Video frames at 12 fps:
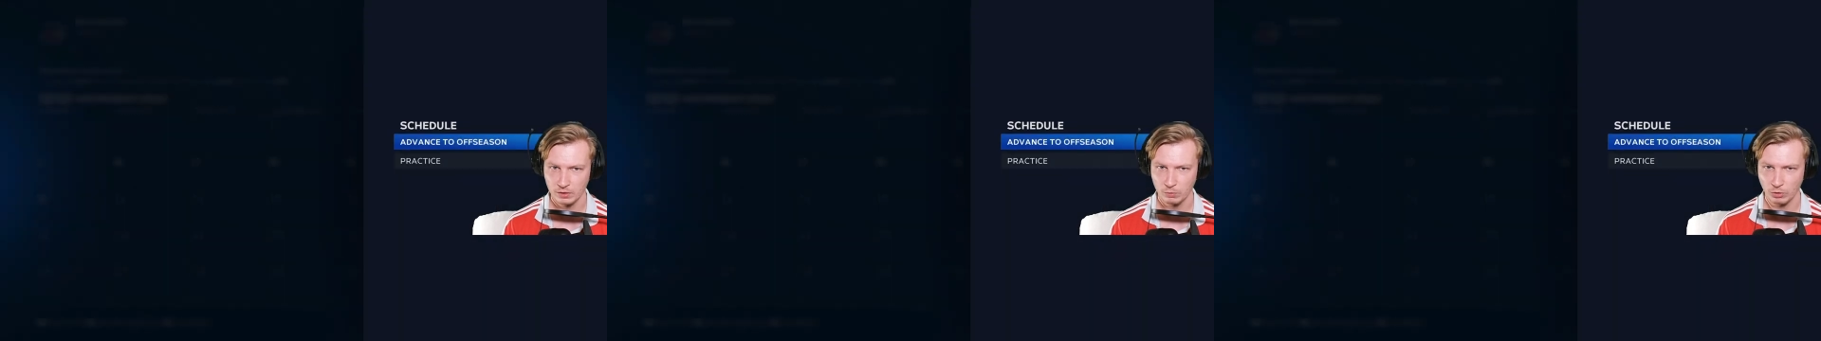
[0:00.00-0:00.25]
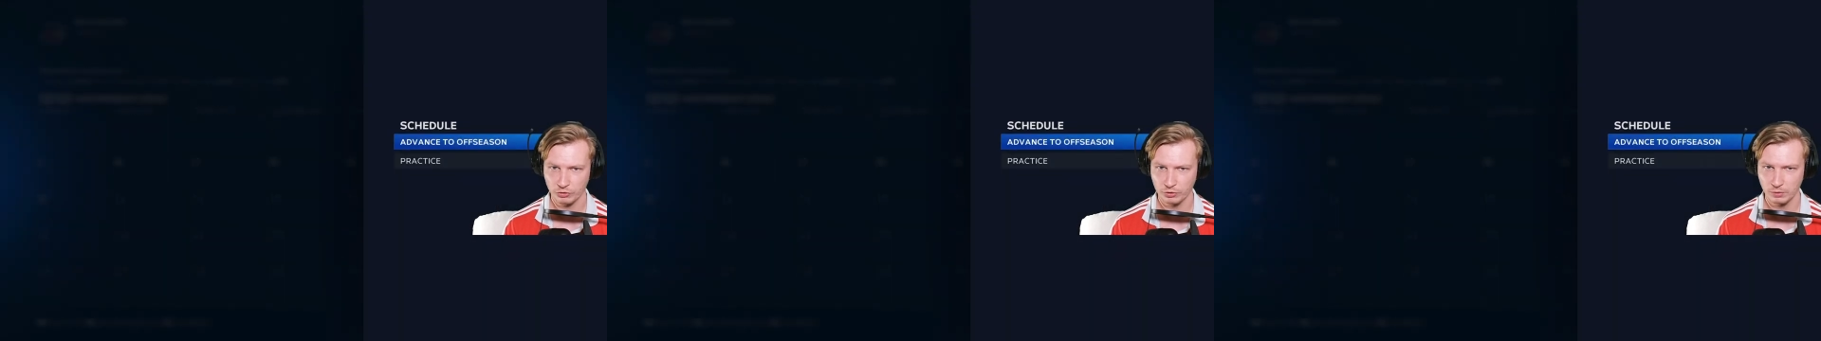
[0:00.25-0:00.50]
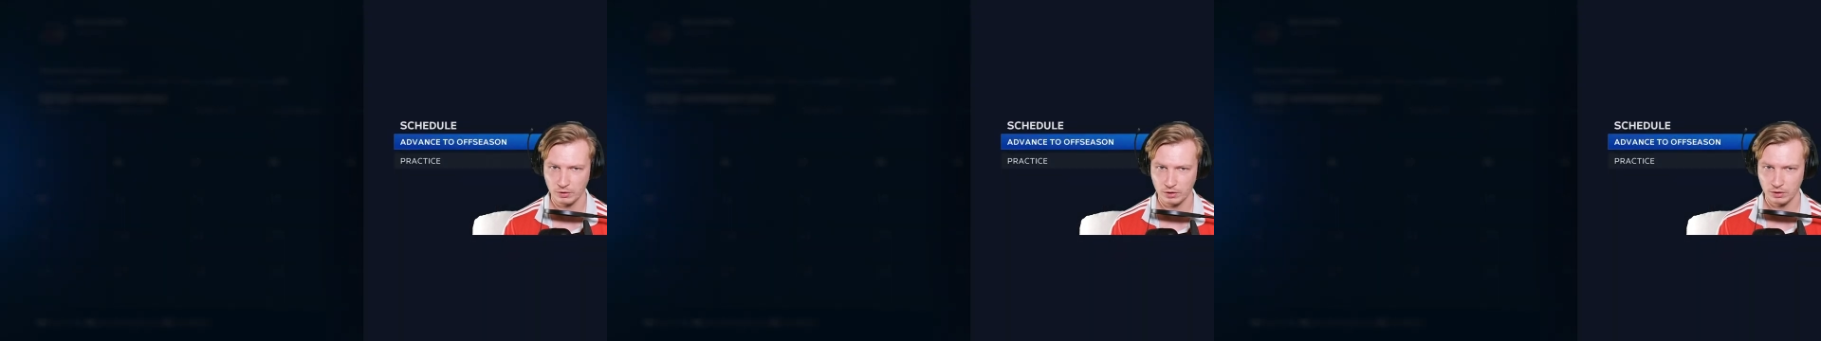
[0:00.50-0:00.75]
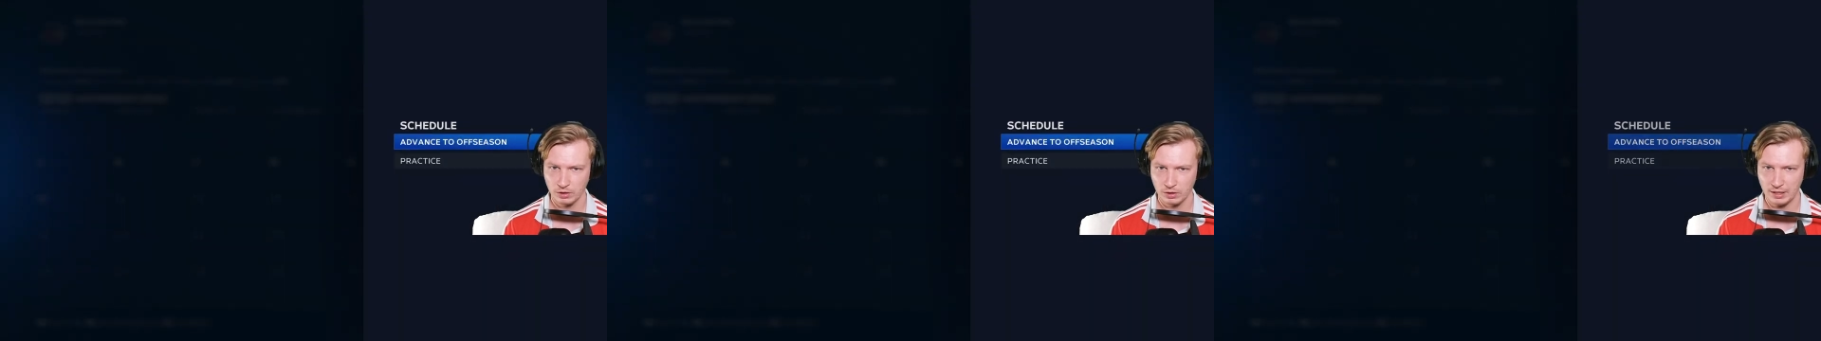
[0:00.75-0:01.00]
What's going to
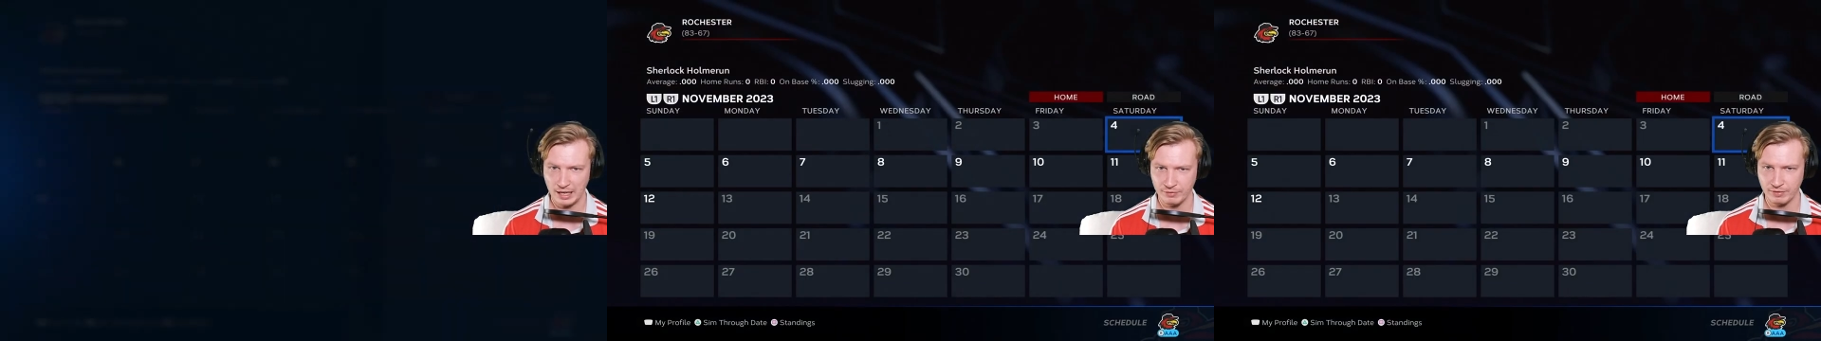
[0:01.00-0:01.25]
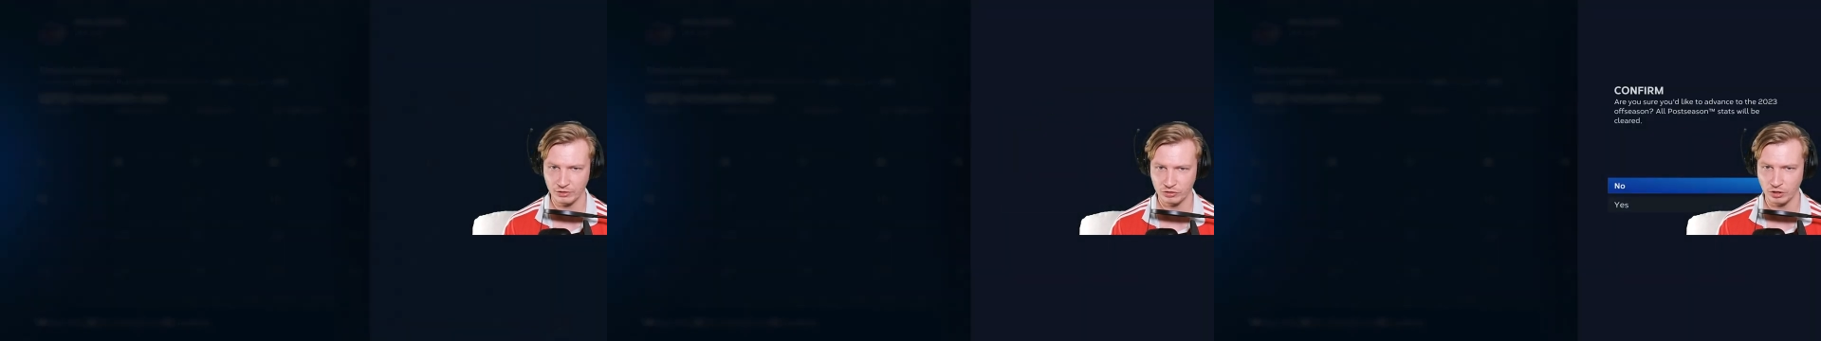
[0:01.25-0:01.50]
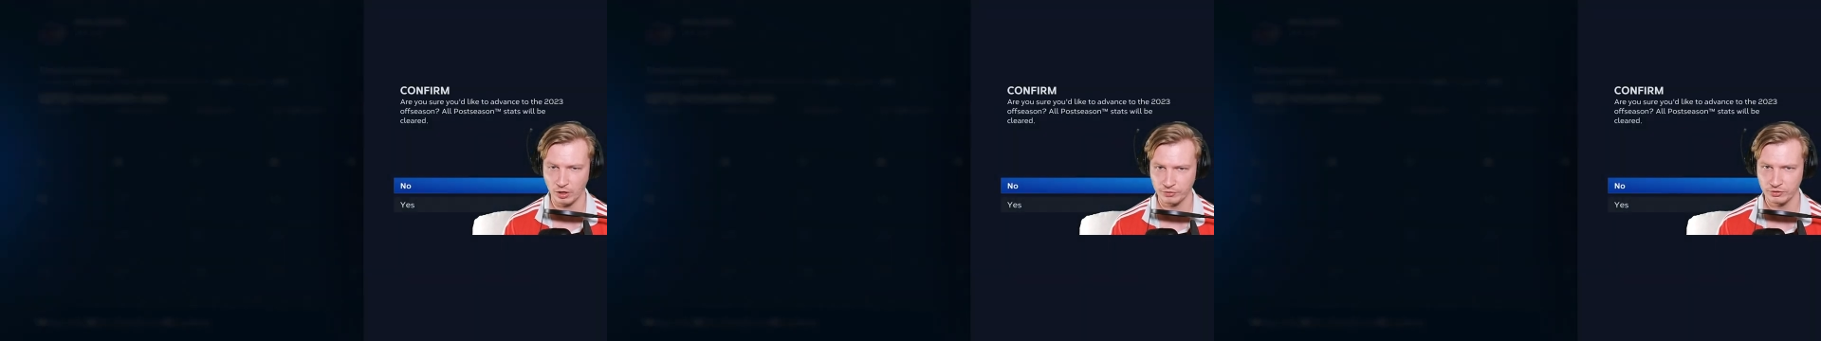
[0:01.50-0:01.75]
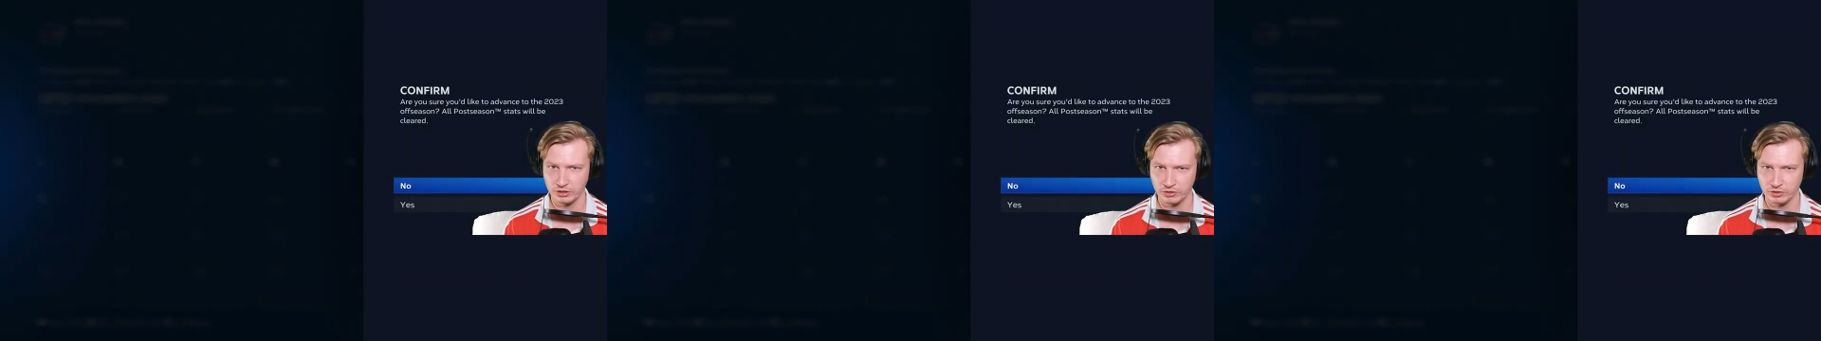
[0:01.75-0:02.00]
advance to
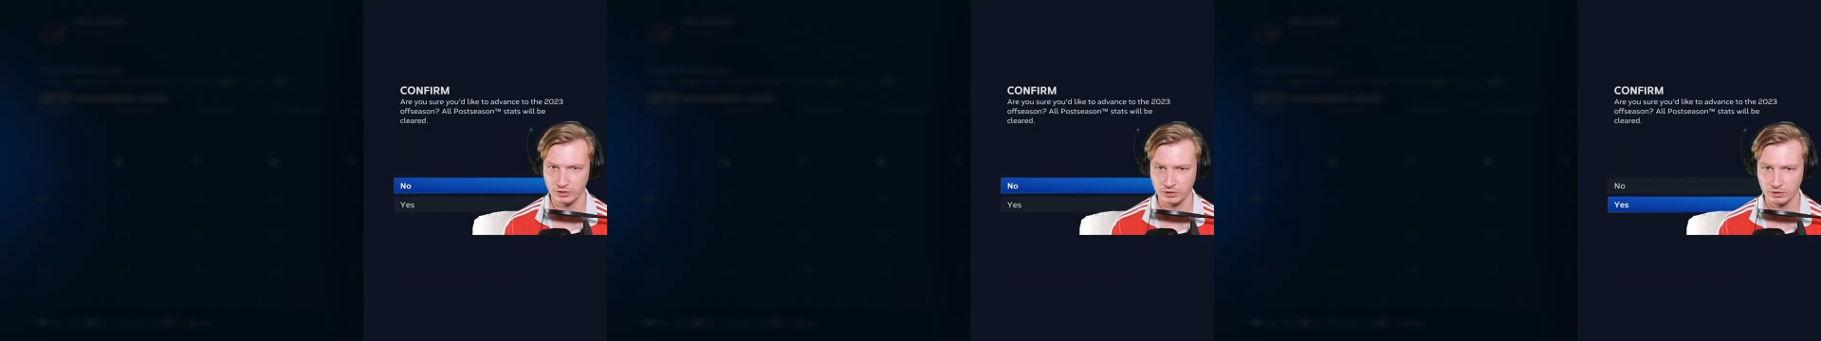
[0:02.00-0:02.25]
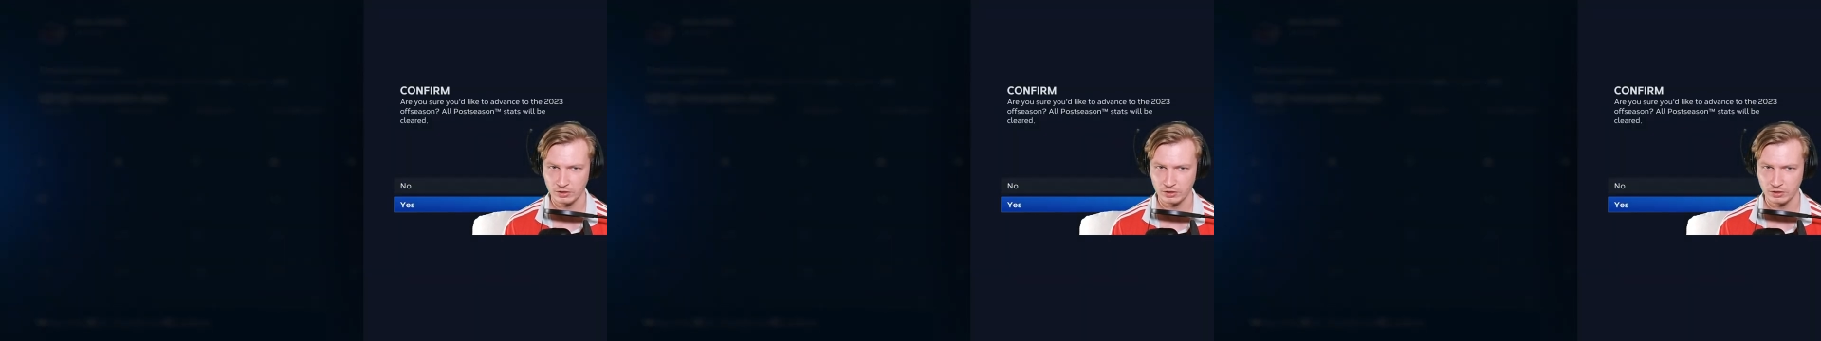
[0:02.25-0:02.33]
off-season?